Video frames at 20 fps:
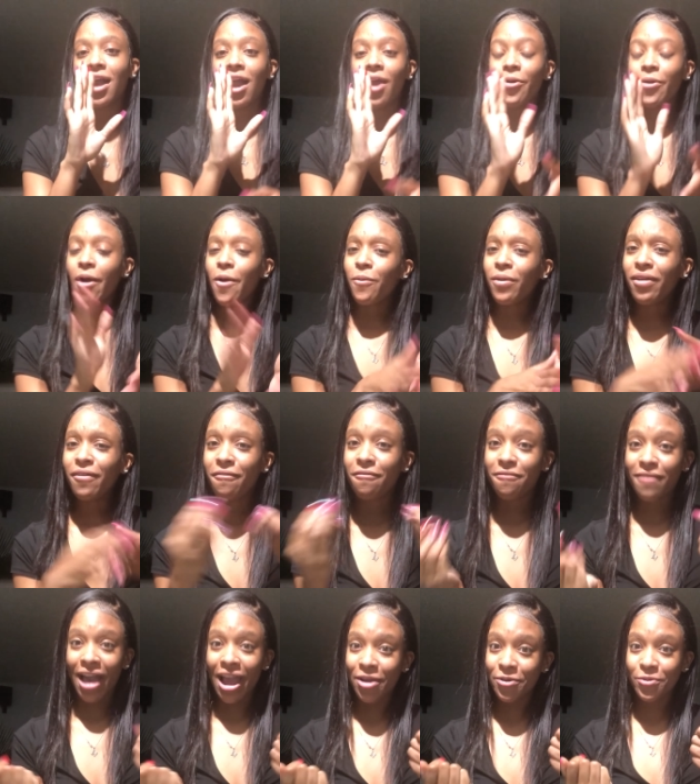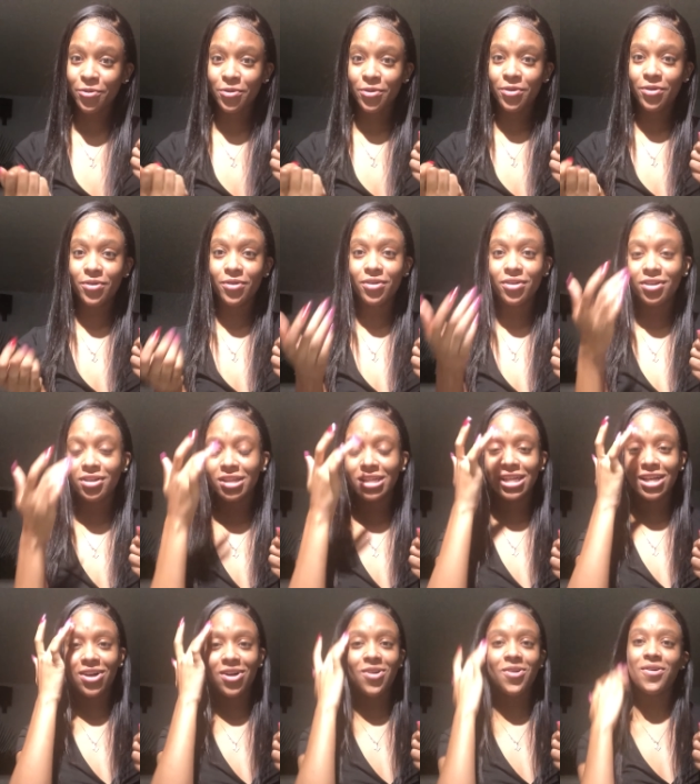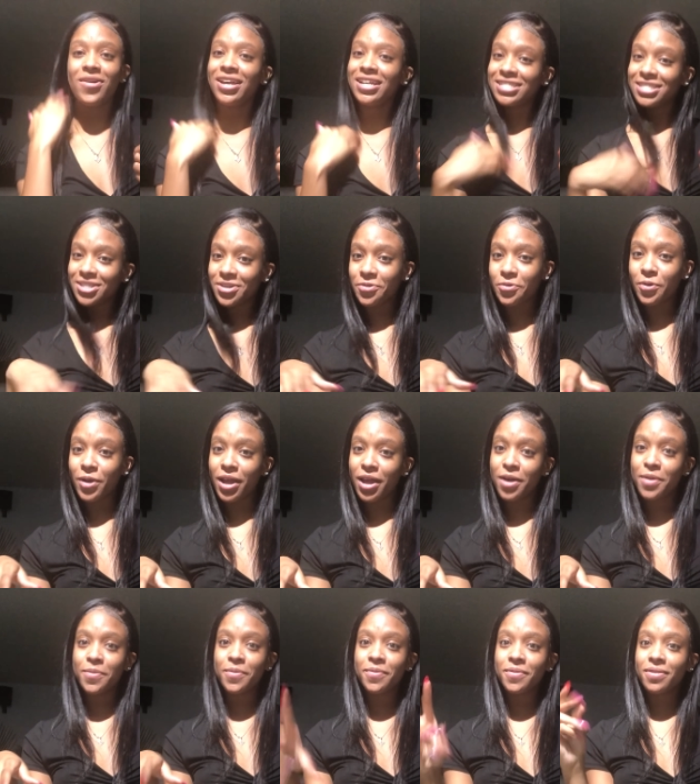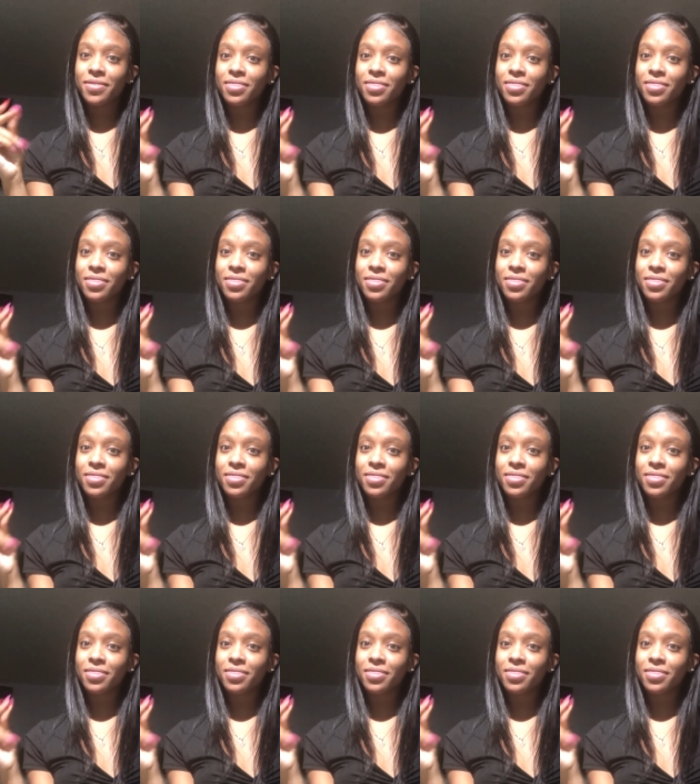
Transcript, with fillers: or I went viral on Instagram,